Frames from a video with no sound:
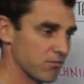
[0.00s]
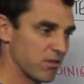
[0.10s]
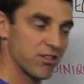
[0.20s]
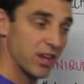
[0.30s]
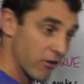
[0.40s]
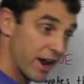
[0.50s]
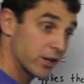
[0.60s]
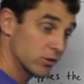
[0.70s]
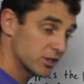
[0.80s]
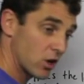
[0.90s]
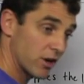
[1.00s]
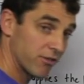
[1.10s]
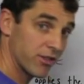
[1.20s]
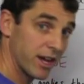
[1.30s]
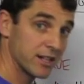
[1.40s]
theoretical side
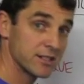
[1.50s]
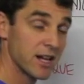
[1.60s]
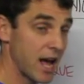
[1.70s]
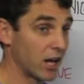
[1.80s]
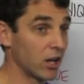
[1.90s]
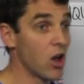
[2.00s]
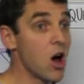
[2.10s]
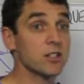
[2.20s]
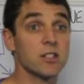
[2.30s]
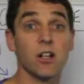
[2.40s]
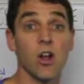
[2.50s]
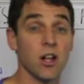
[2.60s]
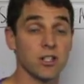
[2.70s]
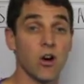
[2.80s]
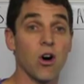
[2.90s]
of things, and lots
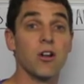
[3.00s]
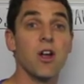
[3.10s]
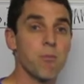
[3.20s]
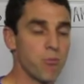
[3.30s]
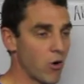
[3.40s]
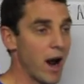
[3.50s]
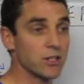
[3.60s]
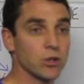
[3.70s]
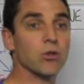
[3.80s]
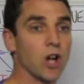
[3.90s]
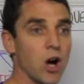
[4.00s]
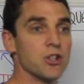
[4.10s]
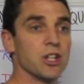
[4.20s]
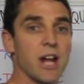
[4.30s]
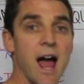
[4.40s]
on practical
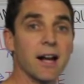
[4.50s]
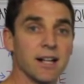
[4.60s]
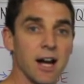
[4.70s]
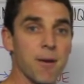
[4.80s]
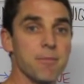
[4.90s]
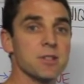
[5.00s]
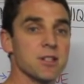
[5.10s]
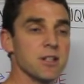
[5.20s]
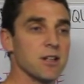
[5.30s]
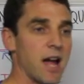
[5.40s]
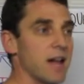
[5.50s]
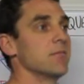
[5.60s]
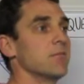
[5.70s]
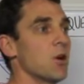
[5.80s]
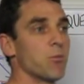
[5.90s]
coaching outcomes
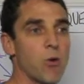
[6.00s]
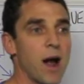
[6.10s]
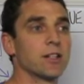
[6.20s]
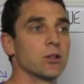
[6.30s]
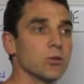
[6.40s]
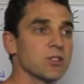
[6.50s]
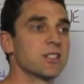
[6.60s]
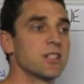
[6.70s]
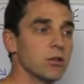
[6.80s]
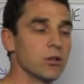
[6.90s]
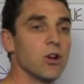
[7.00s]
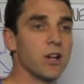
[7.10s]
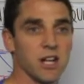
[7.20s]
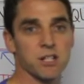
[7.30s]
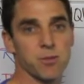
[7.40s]
and practical skill
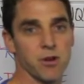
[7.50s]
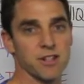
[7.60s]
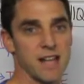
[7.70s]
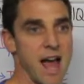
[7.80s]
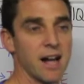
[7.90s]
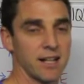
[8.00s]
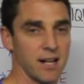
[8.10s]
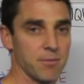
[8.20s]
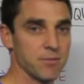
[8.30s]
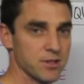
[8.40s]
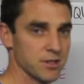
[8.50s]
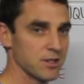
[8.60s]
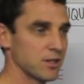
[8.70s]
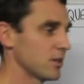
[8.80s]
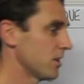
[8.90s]
learning experience outcomes
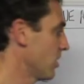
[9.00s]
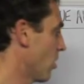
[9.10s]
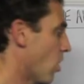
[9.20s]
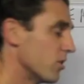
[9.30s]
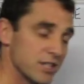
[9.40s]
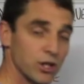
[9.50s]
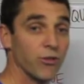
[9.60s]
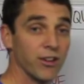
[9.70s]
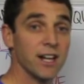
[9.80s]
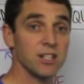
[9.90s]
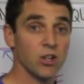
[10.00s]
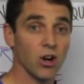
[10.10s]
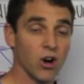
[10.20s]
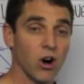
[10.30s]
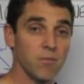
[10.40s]
on
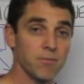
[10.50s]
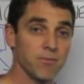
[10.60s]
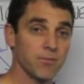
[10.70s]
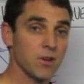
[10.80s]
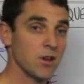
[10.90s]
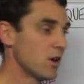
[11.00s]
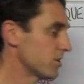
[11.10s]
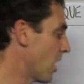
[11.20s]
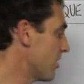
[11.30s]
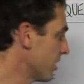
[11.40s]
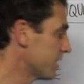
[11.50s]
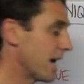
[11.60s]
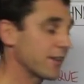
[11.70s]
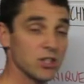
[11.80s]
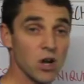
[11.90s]
skillforkids.com. So
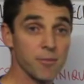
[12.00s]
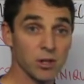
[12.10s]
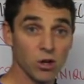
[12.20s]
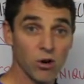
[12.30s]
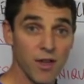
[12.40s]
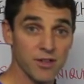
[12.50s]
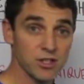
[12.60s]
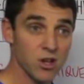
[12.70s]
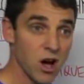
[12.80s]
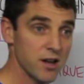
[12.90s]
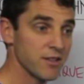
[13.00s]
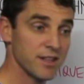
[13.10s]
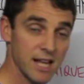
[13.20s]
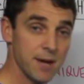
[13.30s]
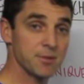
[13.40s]
take the time to look around the site.
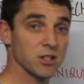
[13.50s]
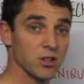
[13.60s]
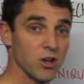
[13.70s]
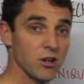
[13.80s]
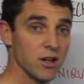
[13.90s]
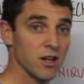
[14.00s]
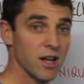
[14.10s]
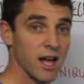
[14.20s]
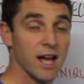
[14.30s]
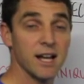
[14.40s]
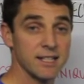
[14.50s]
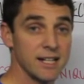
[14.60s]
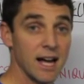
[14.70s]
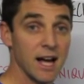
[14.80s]
There's heaps to learn, and